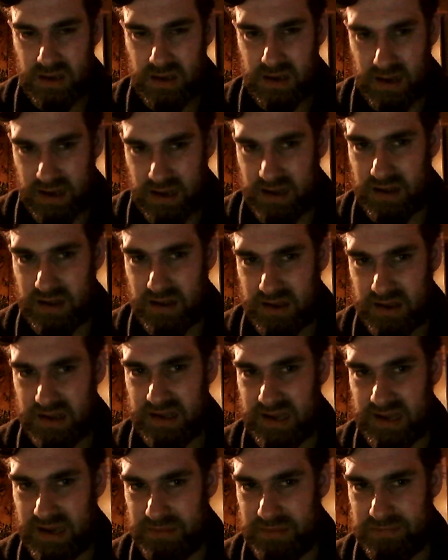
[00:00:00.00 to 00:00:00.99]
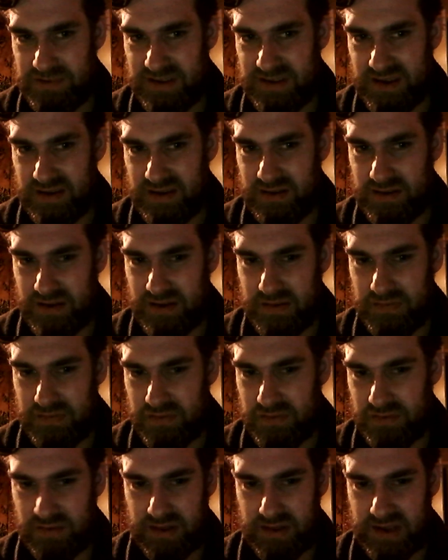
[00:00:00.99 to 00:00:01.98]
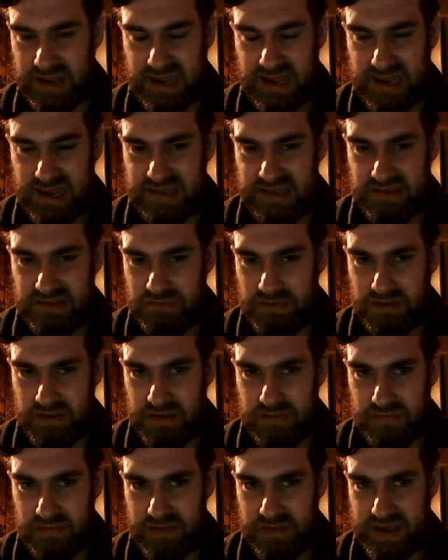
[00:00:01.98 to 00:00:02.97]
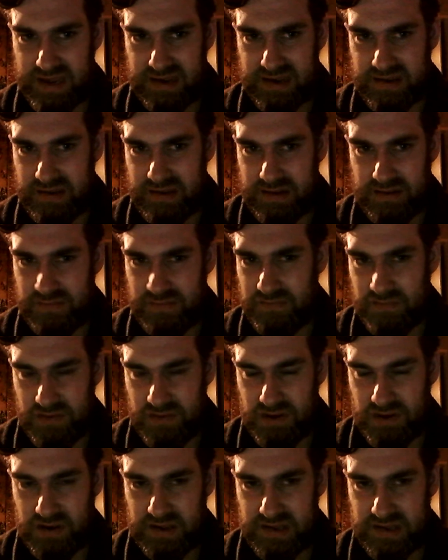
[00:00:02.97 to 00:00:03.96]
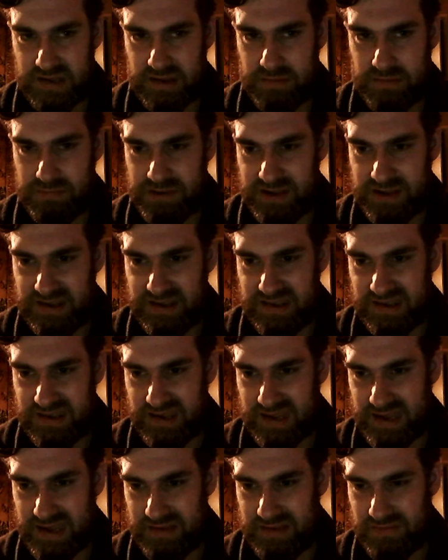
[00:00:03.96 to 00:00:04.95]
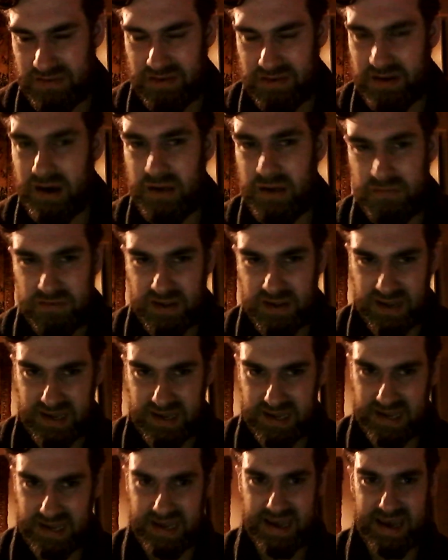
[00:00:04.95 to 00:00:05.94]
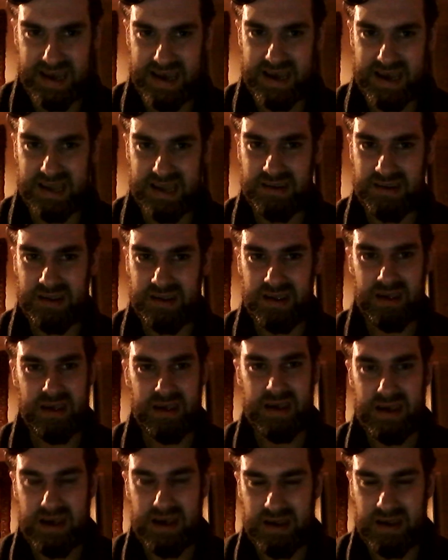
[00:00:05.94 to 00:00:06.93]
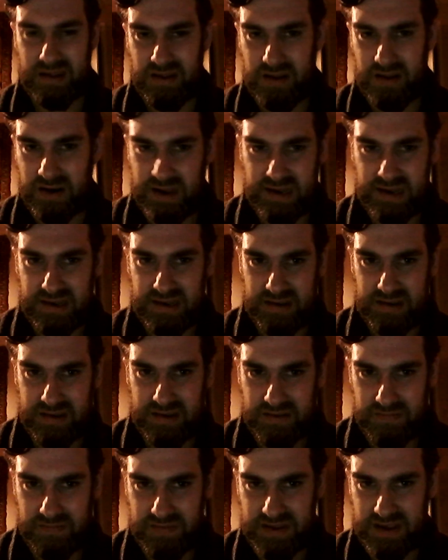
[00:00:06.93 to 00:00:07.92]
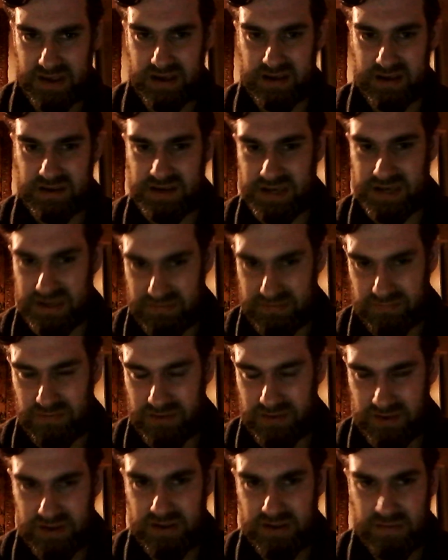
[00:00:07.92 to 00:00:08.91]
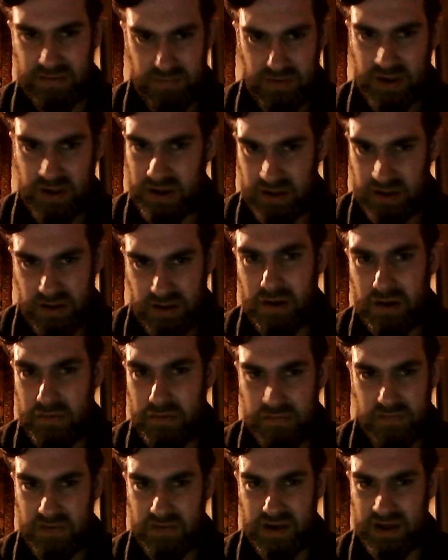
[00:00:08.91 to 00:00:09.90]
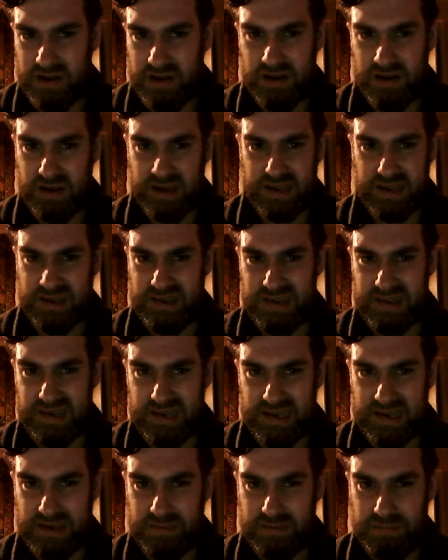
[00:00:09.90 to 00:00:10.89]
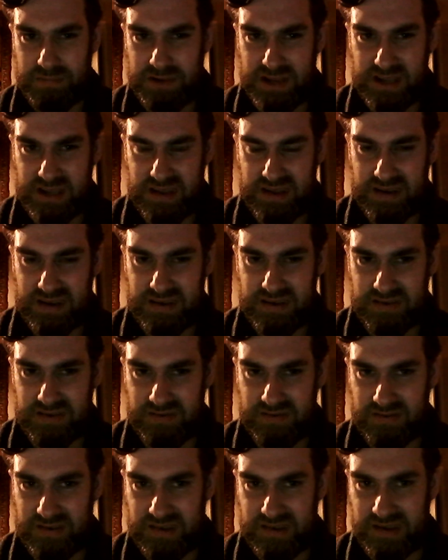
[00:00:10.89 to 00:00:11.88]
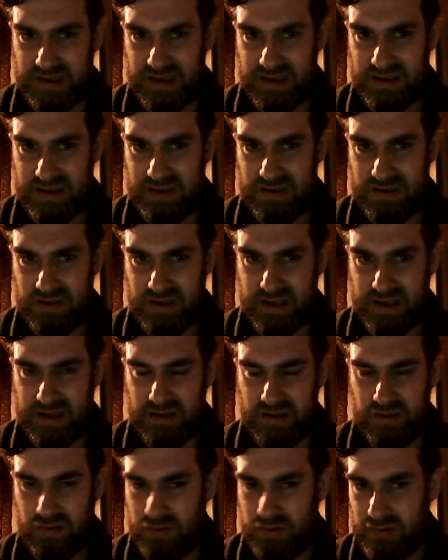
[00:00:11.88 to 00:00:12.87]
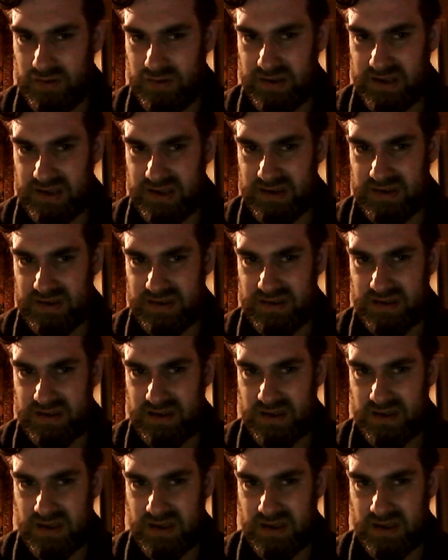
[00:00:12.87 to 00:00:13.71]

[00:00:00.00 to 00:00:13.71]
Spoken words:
I liked the episode. I thought the case was effective, nicely pieced together. I think it had a lightness of touch. It was a lot of fun. I can see it appealing to a certain audience.